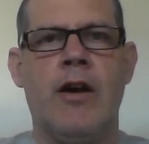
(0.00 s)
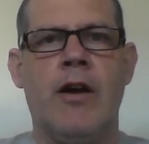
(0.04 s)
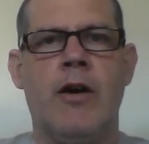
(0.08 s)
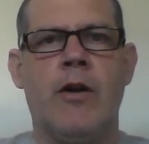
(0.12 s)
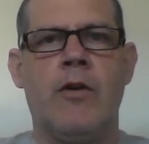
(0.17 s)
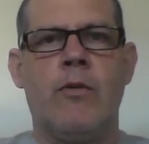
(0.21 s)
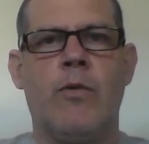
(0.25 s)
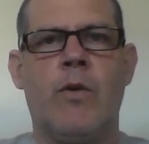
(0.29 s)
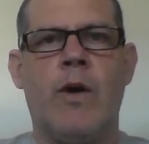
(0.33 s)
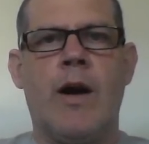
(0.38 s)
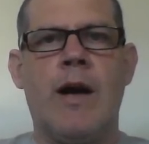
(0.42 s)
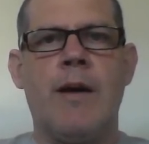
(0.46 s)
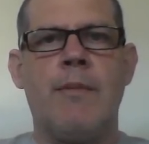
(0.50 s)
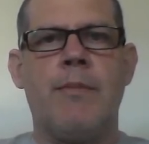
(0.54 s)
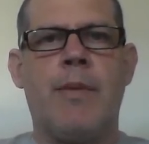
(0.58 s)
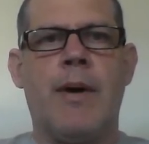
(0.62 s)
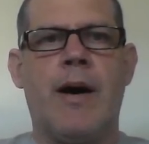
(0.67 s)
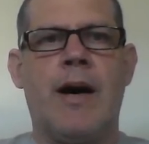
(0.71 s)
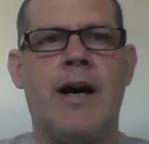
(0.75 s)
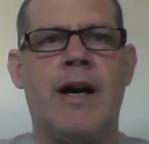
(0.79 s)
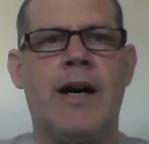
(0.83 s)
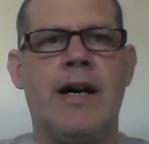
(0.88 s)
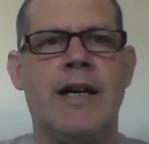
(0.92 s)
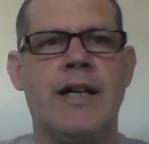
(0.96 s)

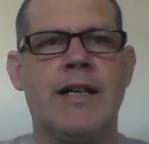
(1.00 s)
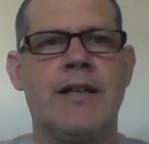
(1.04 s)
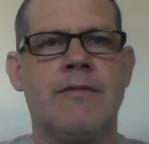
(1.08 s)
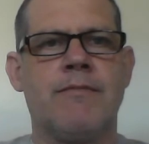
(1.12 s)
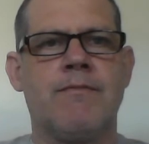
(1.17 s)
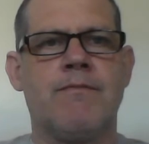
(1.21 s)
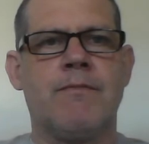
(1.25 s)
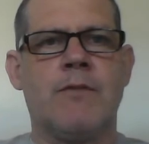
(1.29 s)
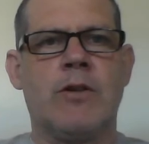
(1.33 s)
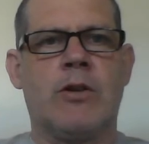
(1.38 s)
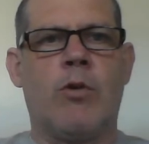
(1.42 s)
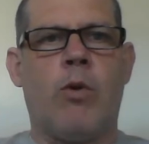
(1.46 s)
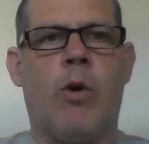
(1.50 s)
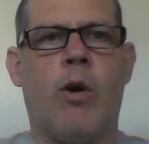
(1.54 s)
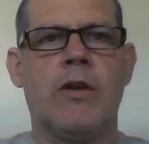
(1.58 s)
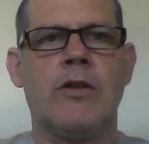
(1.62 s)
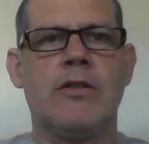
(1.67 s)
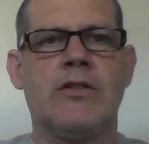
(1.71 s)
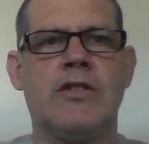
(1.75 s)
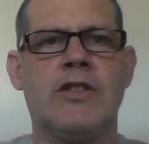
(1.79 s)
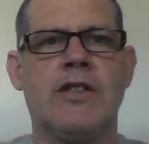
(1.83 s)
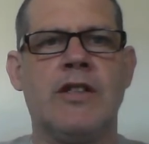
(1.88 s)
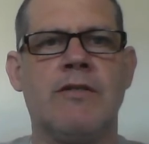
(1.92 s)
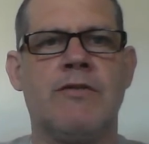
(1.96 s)
whereby the
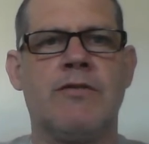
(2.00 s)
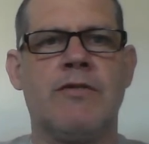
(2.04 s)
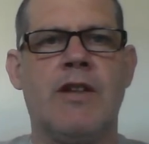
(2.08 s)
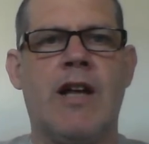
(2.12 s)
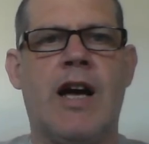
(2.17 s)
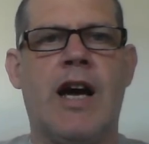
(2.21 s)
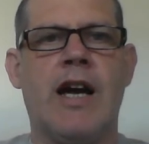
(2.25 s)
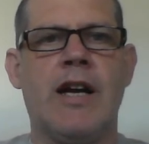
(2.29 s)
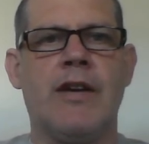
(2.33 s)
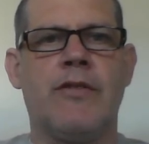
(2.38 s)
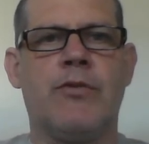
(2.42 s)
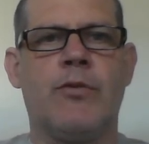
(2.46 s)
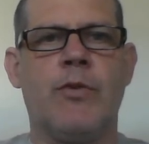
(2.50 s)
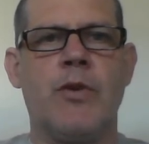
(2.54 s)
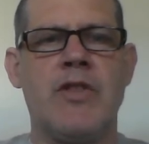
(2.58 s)
quality of life